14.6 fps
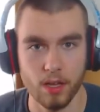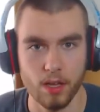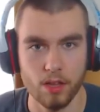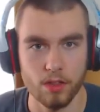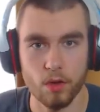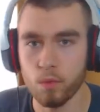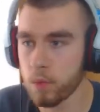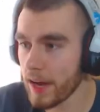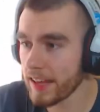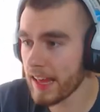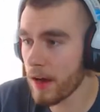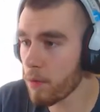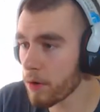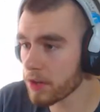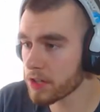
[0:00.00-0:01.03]
the way
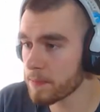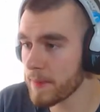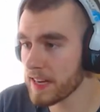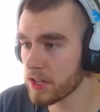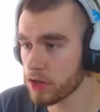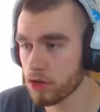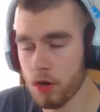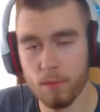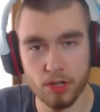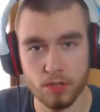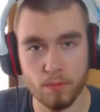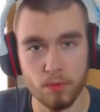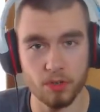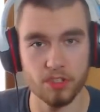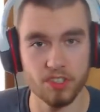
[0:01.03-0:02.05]
that works makes so
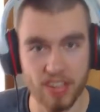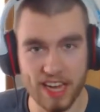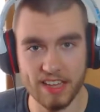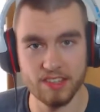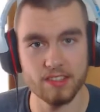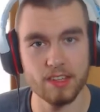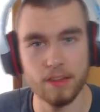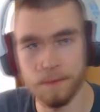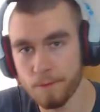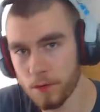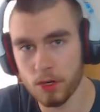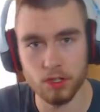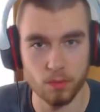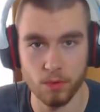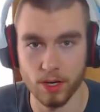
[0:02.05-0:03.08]
much more sense than the
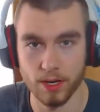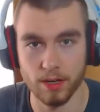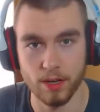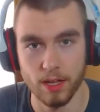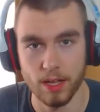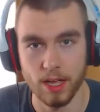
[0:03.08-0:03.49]
first one.